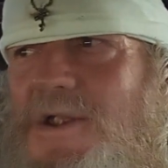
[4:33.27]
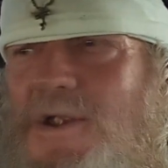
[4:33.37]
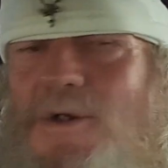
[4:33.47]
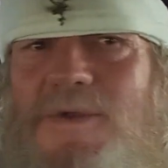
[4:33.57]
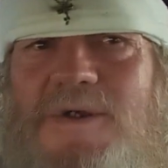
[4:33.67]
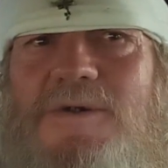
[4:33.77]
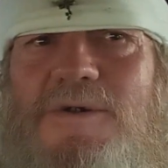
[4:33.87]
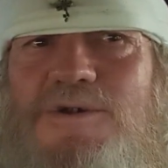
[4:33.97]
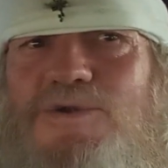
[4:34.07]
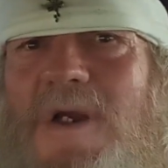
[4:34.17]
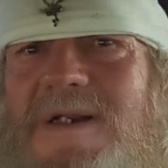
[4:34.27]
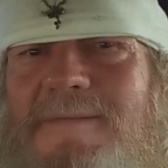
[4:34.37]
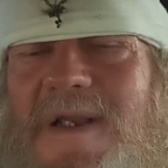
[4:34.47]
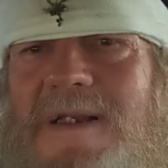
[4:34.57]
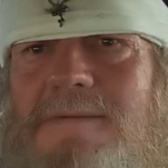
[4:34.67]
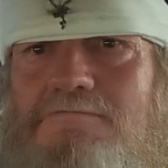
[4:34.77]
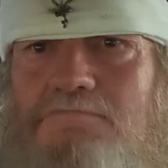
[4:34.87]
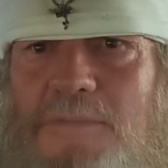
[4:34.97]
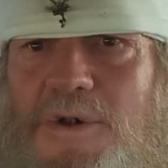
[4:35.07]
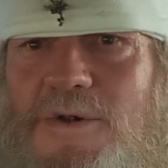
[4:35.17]
you know, they're going to try to make
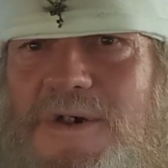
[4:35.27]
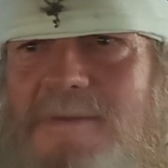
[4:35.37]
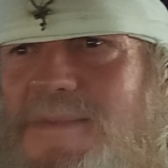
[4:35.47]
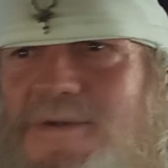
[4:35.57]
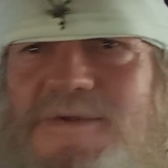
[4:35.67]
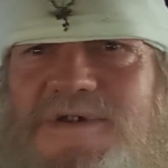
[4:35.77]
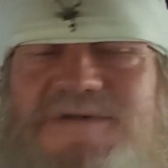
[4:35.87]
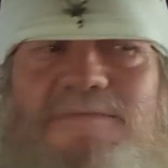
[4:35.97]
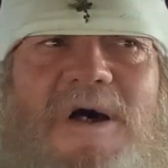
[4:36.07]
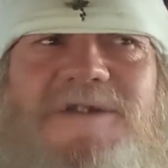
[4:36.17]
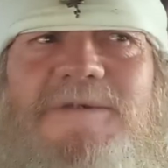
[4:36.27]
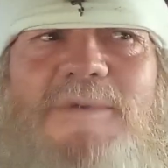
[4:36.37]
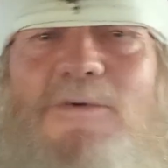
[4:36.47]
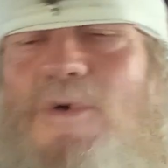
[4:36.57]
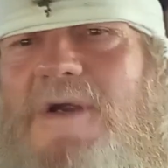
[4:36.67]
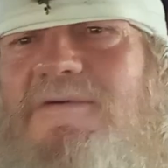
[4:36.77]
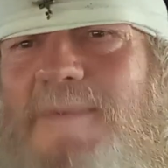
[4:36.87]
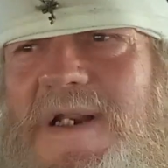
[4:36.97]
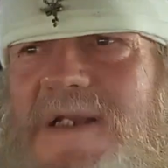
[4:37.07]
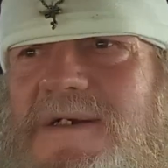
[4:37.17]
good at building this monument where
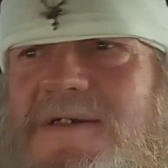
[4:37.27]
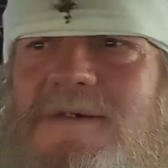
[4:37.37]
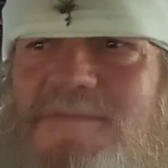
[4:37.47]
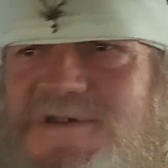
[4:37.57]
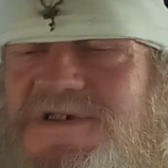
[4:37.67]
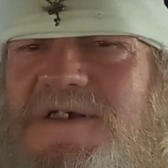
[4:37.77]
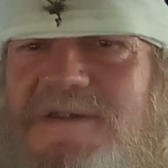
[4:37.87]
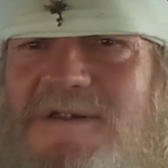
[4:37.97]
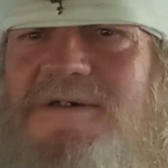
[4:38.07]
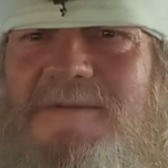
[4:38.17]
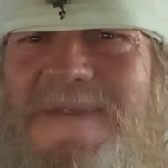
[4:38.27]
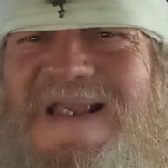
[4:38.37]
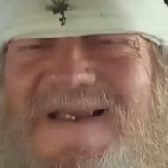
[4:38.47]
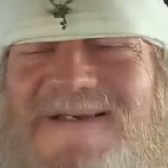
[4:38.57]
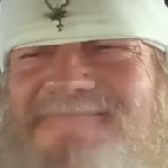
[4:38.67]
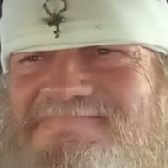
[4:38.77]
everybody can come and see and look at me.